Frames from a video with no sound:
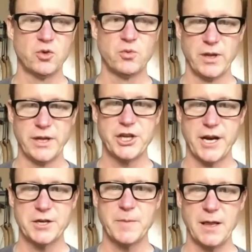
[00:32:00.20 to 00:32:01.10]
really
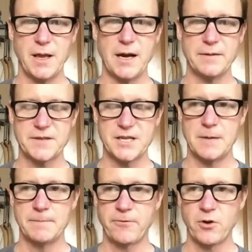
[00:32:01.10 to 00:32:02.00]
changed my life,
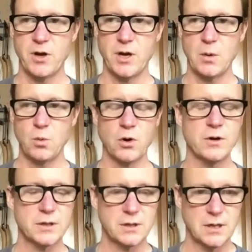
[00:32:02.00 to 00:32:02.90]
some for the
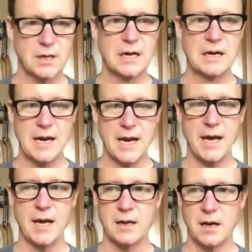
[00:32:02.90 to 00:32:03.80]
worse
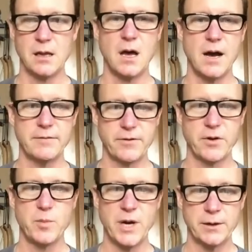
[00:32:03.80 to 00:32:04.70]
and a lot for the
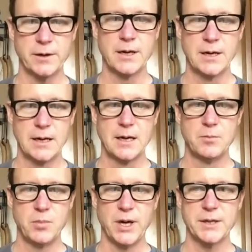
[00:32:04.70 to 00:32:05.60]
better.
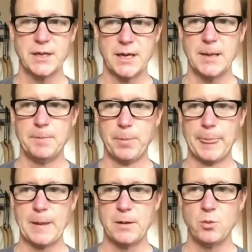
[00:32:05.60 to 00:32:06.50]
But
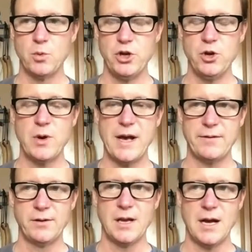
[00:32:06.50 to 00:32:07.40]
when you have a
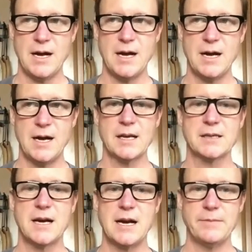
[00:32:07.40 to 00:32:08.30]
lot of
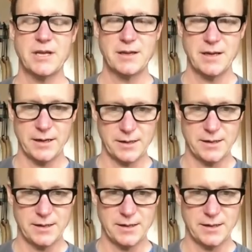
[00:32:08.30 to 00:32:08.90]
time to think,